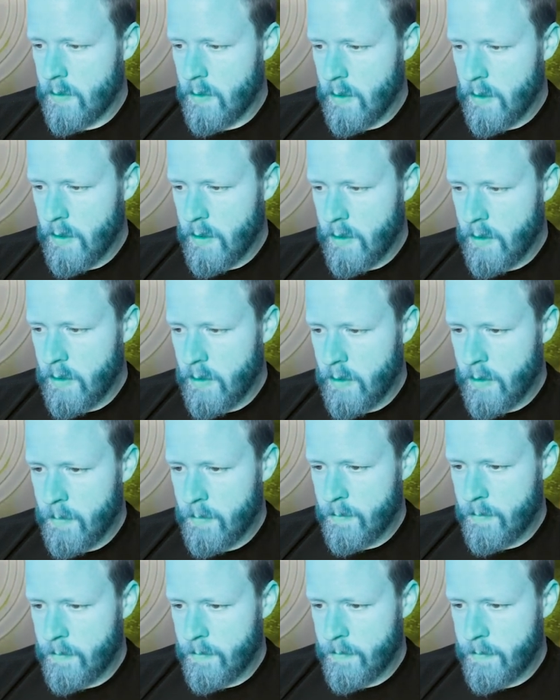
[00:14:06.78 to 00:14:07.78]

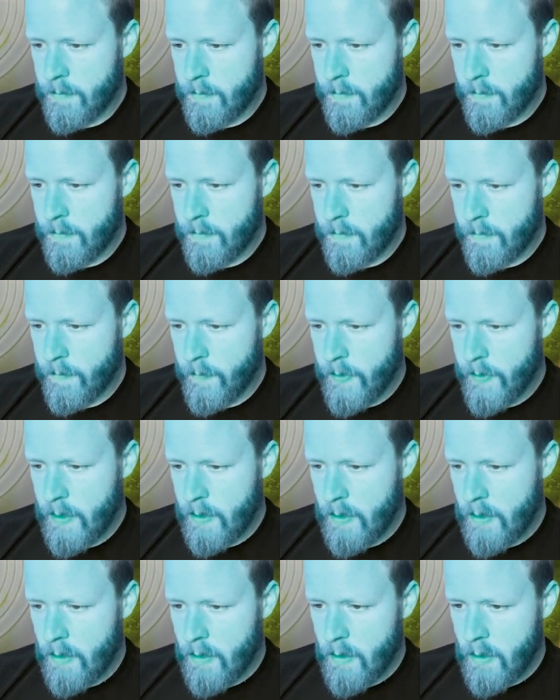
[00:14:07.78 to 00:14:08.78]
Let's
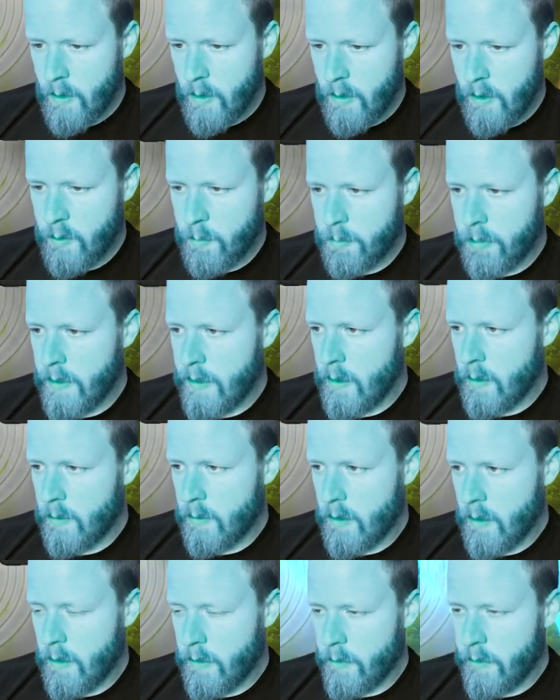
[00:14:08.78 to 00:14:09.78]
play out
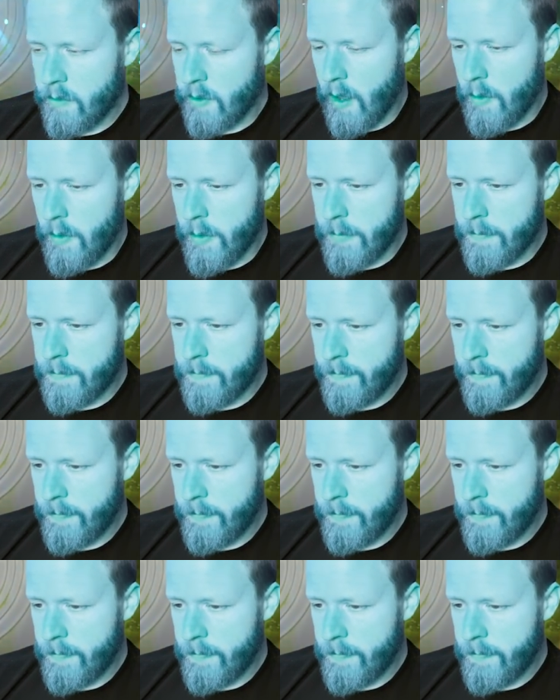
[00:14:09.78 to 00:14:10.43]
another Siren.